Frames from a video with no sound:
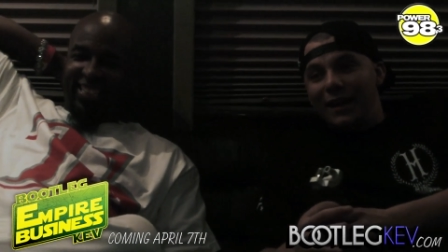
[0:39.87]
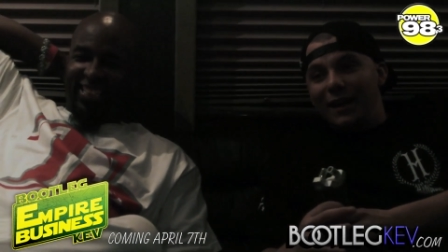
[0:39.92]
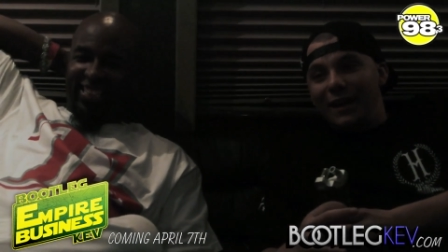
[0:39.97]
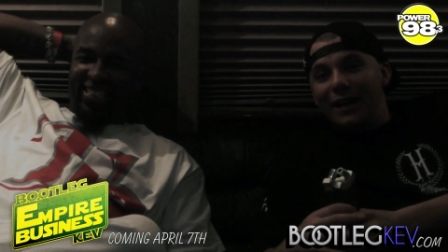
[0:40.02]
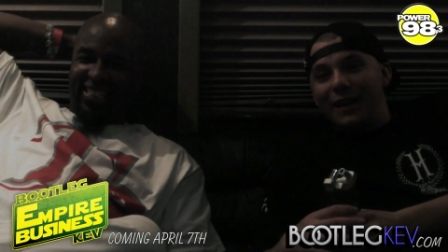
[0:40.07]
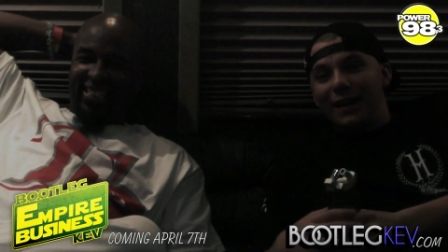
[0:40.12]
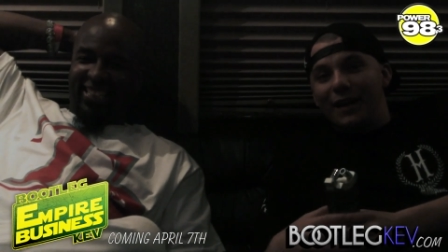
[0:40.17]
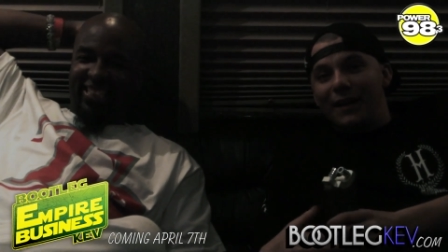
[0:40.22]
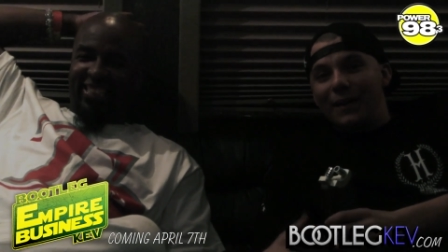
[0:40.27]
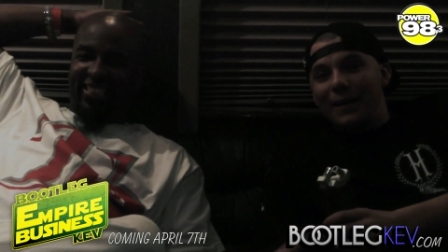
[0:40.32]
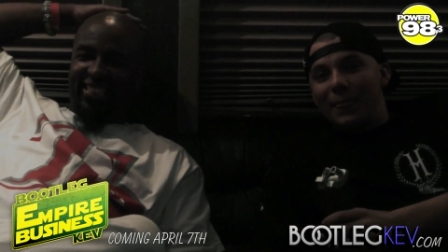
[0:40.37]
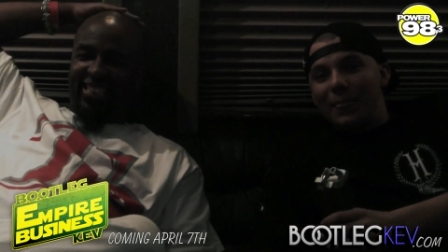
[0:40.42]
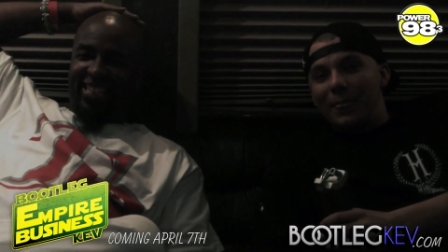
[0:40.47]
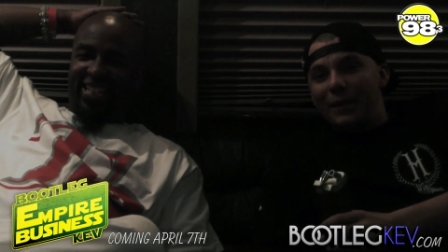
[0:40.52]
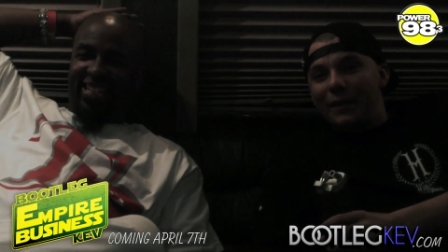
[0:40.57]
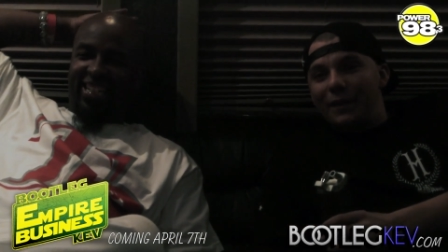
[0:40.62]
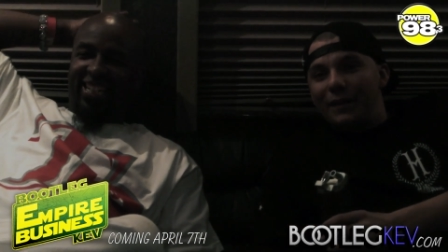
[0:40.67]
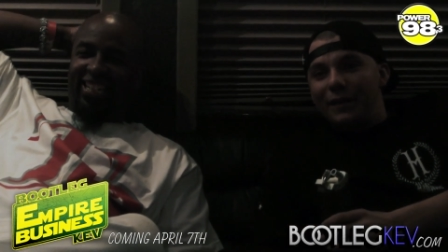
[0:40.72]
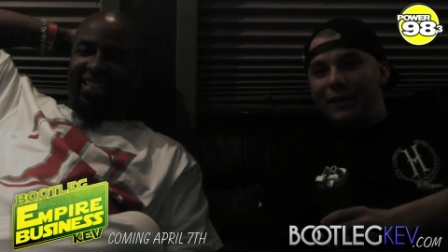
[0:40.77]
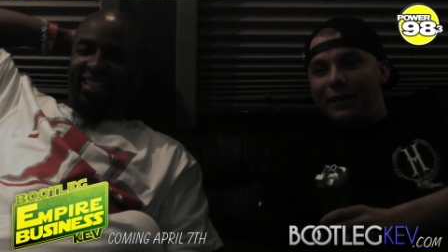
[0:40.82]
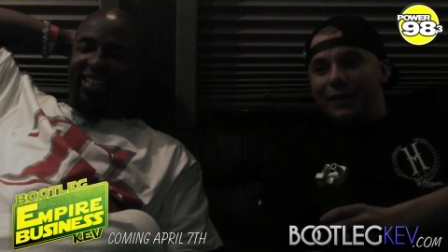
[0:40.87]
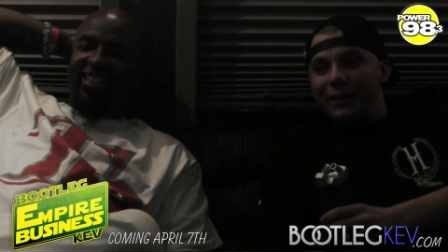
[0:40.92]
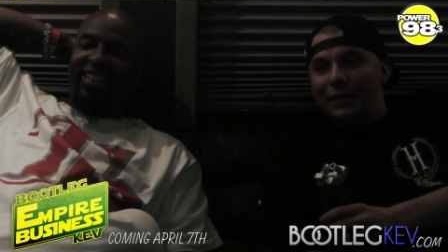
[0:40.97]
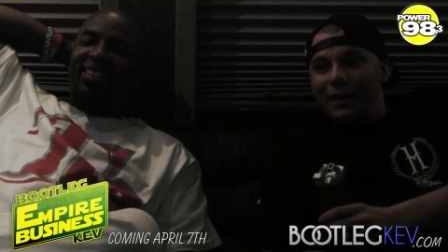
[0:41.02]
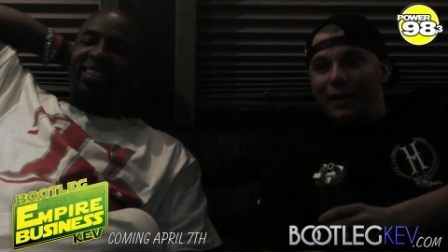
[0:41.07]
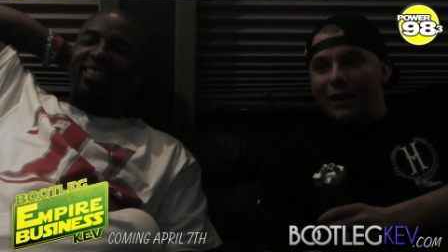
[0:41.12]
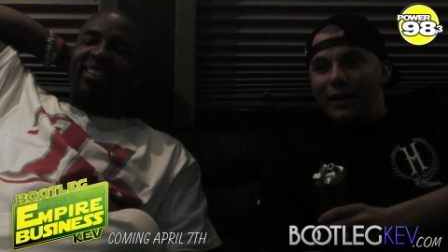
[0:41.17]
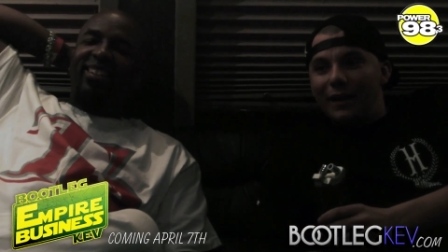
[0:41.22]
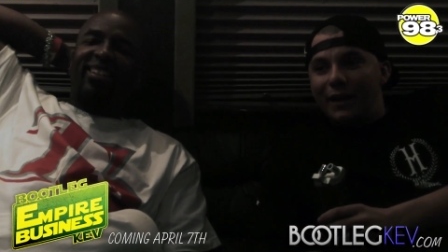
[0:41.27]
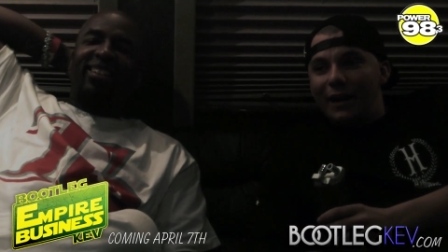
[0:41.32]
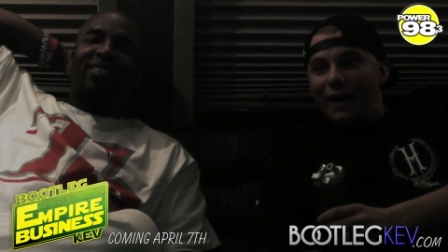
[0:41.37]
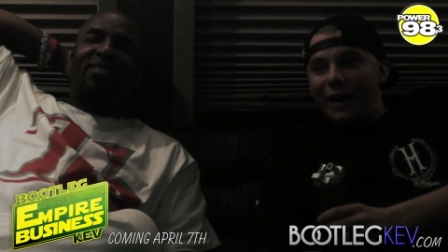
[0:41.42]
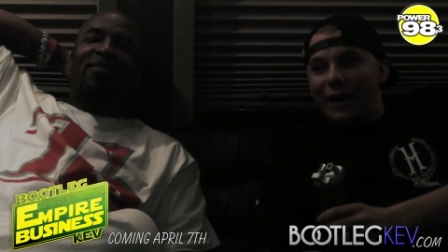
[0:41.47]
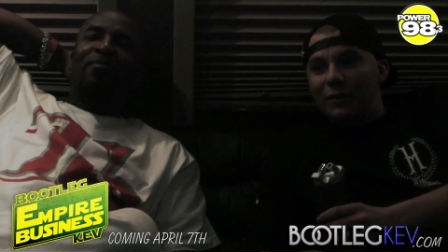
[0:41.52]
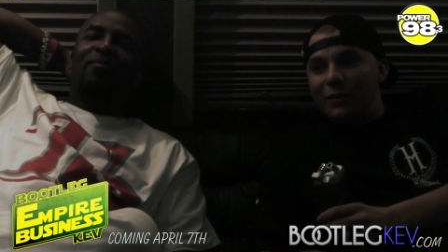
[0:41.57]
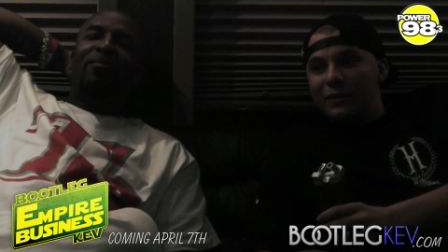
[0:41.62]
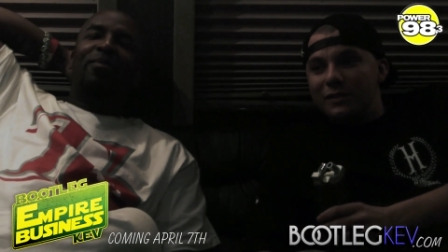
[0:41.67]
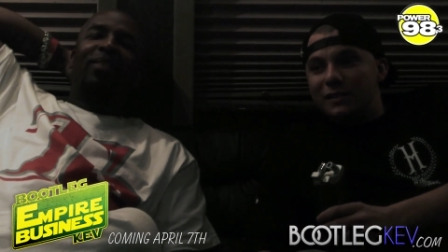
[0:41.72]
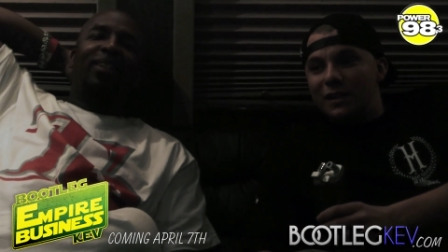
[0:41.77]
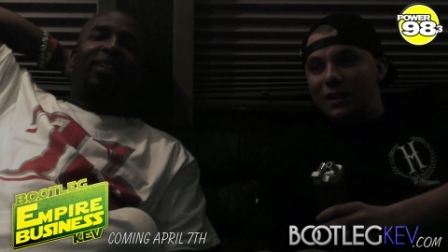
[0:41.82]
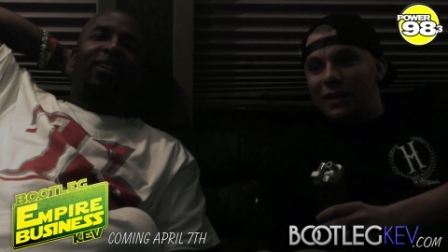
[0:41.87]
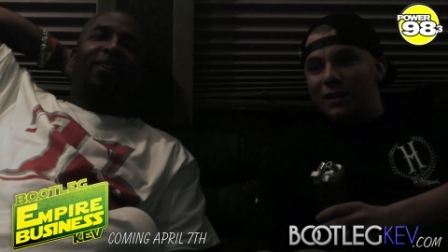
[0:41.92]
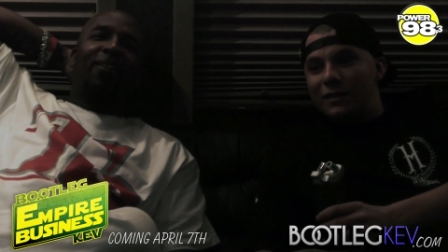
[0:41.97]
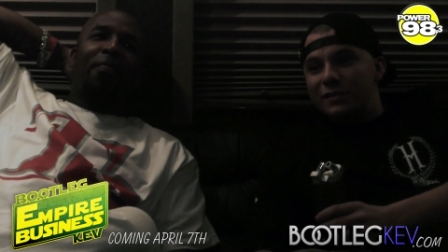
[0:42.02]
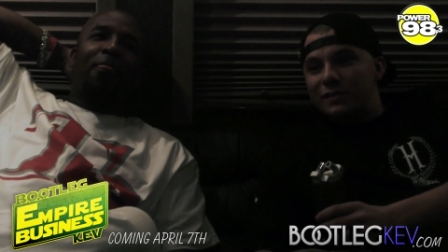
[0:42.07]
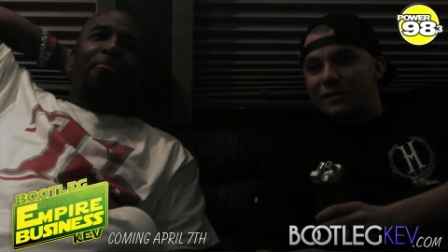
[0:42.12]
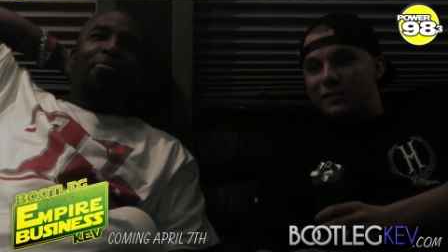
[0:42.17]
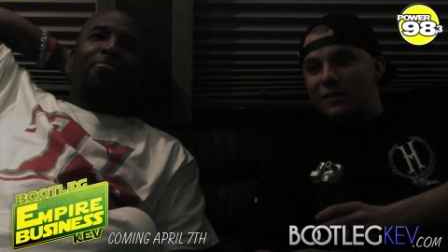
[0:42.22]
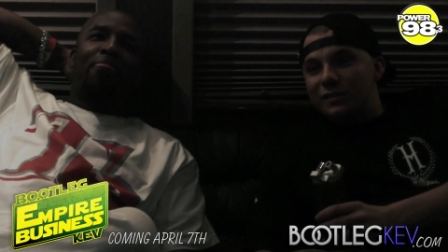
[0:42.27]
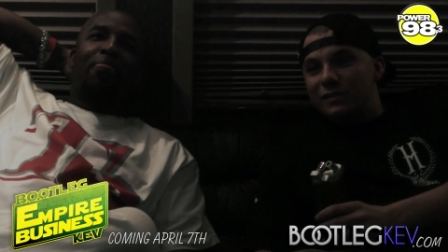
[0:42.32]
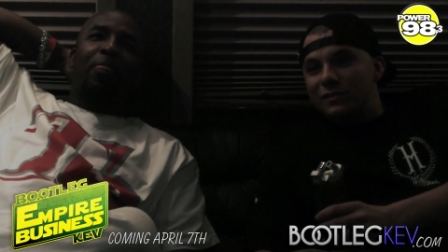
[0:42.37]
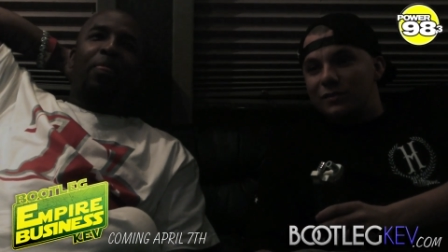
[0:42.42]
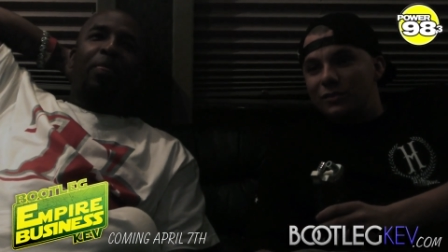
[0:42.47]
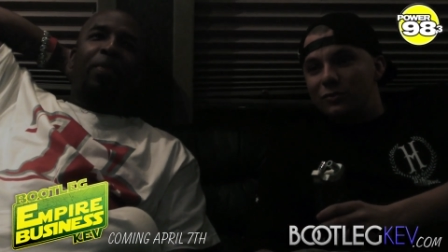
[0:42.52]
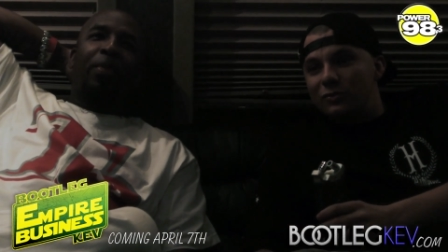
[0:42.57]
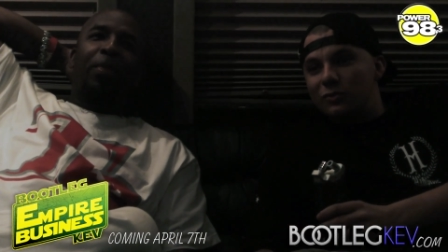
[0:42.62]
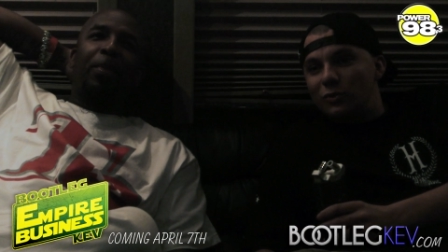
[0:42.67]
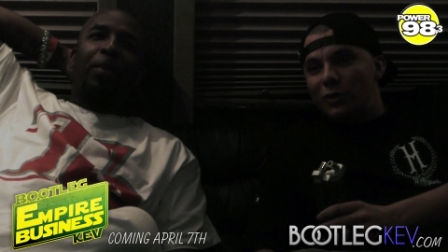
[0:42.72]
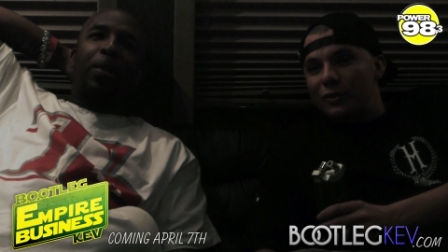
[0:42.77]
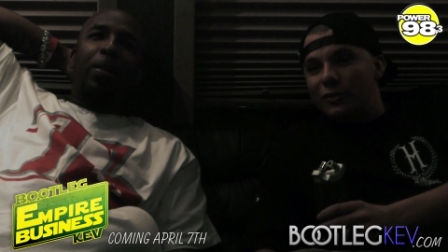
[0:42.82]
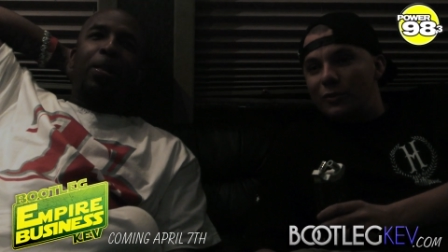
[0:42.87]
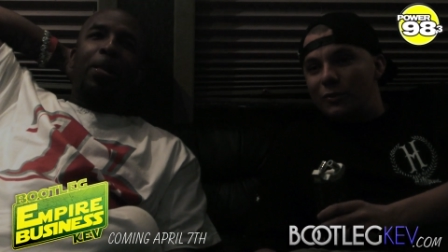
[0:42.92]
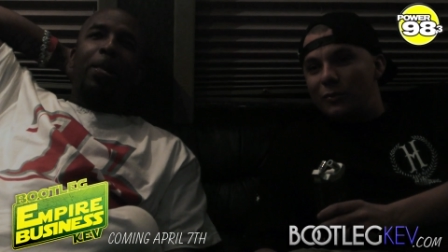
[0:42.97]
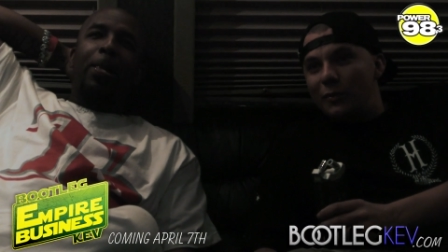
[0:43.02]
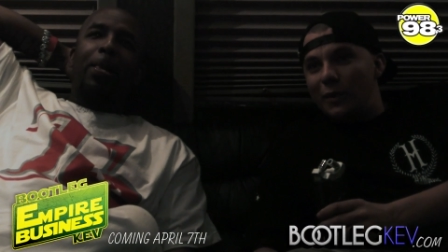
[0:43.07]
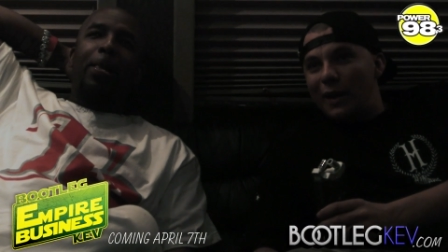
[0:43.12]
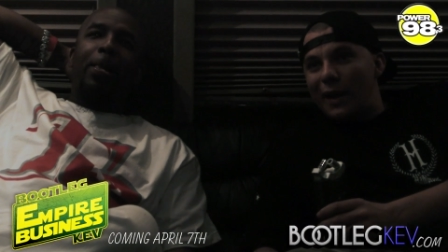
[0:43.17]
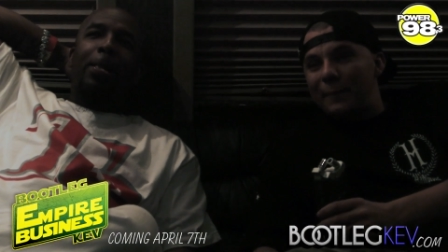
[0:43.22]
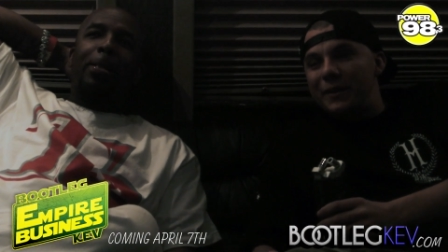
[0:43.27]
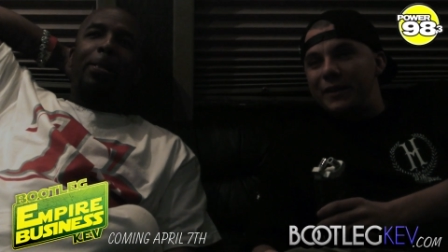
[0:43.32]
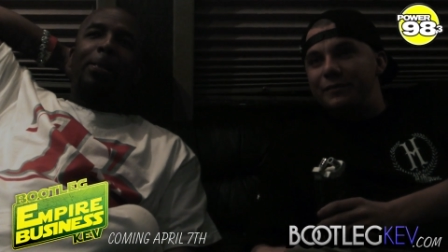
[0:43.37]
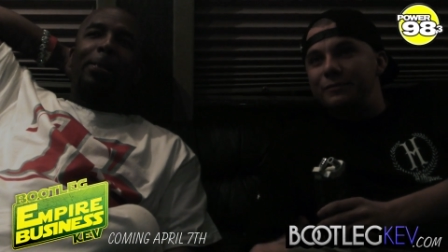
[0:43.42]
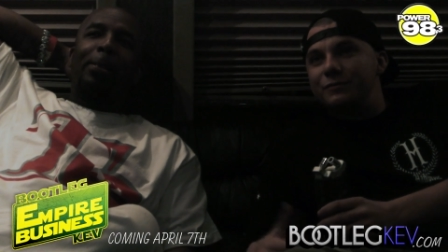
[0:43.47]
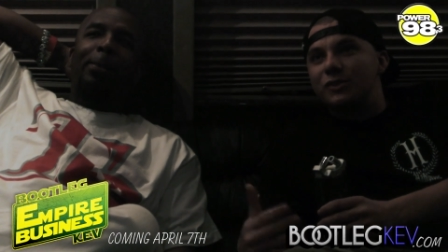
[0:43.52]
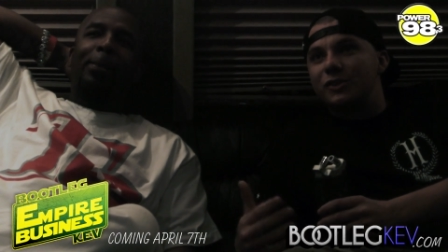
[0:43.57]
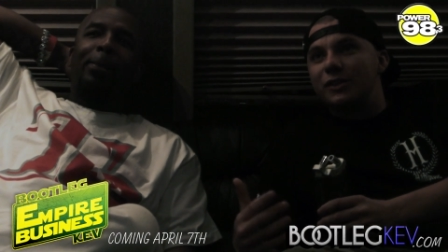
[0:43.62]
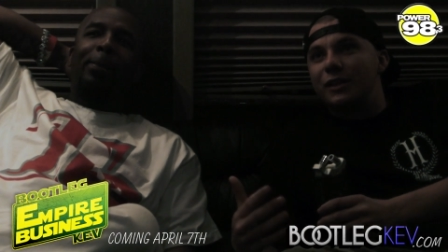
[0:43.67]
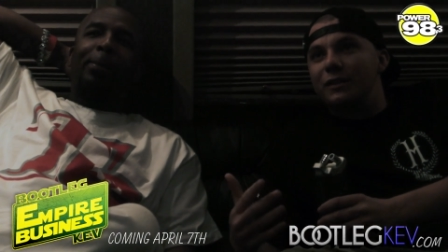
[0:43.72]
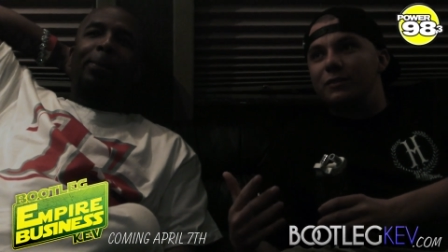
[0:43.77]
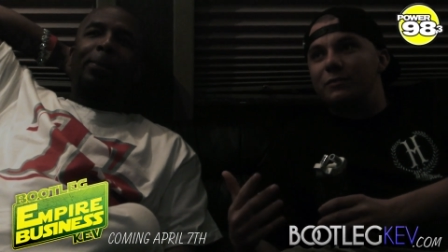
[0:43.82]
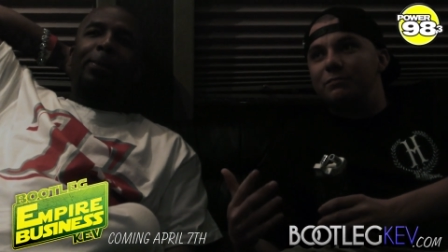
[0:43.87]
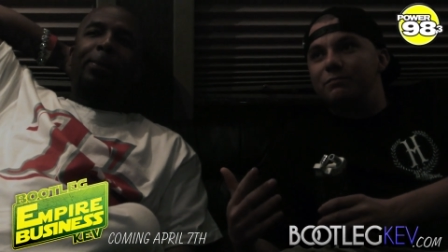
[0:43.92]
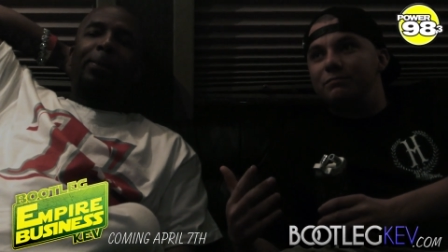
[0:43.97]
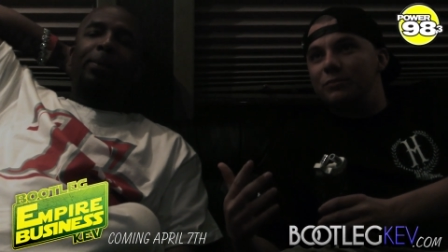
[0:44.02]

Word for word: You know what I'm saying? How was uh, this this new tour? You, I mean, shit.